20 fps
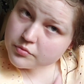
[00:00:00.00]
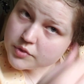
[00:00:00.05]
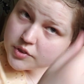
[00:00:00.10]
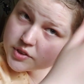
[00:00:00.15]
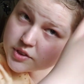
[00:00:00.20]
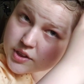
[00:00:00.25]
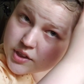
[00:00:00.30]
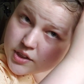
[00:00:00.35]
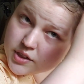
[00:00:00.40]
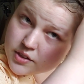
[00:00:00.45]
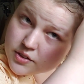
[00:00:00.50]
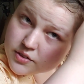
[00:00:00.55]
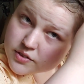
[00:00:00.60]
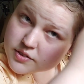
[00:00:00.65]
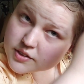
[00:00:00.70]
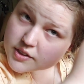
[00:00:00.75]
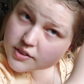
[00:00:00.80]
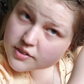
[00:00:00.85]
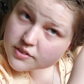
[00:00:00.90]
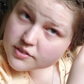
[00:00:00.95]
See,
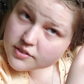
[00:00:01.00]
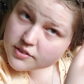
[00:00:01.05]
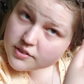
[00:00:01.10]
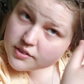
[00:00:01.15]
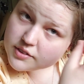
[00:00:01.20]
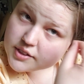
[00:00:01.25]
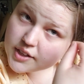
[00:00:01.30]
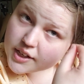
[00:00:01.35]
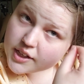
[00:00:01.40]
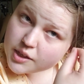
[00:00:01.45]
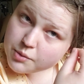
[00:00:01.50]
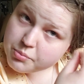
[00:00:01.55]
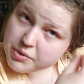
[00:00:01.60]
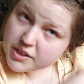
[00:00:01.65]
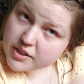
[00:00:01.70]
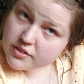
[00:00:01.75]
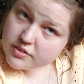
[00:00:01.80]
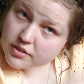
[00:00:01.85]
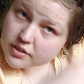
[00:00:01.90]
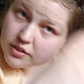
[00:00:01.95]
there's like this little tiny piece